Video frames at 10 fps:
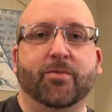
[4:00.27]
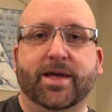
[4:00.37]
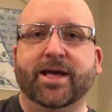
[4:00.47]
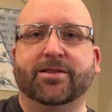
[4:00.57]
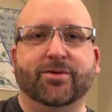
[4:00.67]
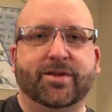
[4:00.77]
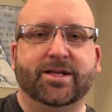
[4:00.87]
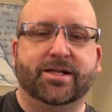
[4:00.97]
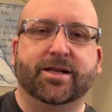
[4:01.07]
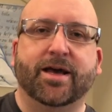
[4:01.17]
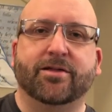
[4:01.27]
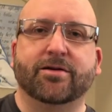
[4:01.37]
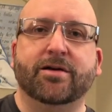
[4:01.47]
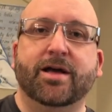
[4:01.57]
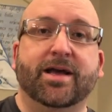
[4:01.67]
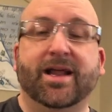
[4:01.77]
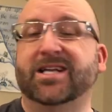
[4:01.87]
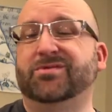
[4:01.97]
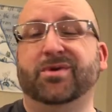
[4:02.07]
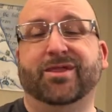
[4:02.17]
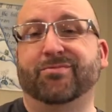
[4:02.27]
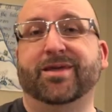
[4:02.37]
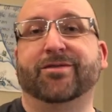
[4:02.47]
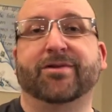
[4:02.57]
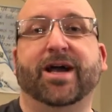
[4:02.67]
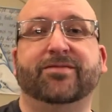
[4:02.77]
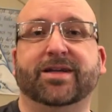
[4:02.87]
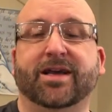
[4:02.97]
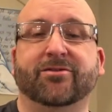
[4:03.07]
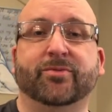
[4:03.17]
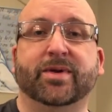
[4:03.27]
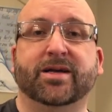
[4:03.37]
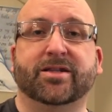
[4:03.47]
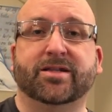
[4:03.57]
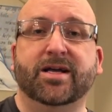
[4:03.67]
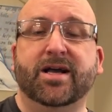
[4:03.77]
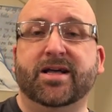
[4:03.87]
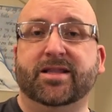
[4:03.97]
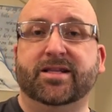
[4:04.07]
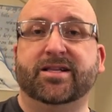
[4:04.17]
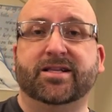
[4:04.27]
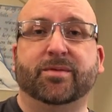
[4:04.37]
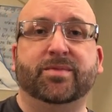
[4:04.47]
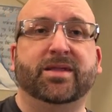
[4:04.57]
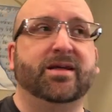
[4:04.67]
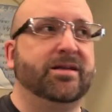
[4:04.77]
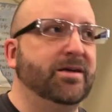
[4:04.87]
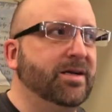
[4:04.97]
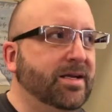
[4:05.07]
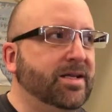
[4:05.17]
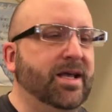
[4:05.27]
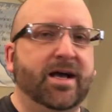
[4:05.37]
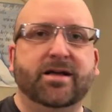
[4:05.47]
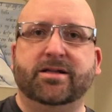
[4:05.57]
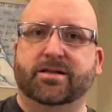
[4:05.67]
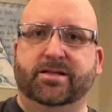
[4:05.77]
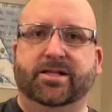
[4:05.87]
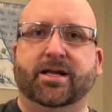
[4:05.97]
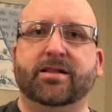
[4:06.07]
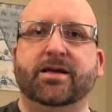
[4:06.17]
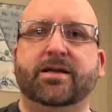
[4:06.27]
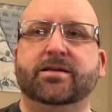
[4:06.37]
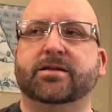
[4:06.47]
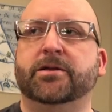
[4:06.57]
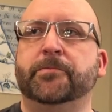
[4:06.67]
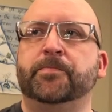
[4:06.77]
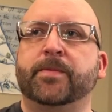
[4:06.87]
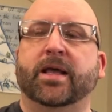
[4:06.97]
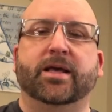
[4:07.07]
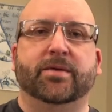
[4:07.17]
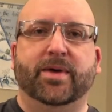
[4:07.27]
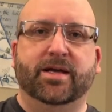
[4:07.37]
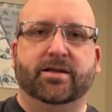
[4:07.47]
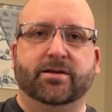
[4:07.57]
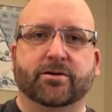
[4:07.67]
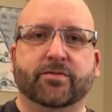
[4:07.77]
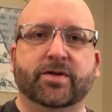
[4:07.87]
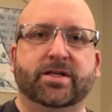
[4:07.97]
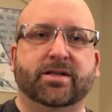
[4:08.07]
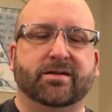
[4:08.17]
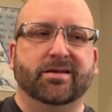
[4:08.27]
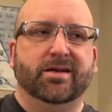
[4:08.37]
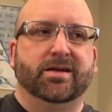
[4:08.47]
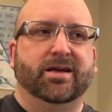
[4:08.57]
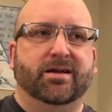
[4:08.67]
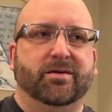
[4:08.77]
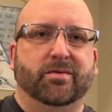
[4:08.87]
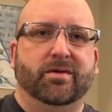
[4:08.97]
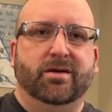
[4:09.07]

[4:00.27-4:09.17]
we get through this together and actually we, th we thrive together because this is something that, yeah, is unsettling and, and can make us nervous and kind of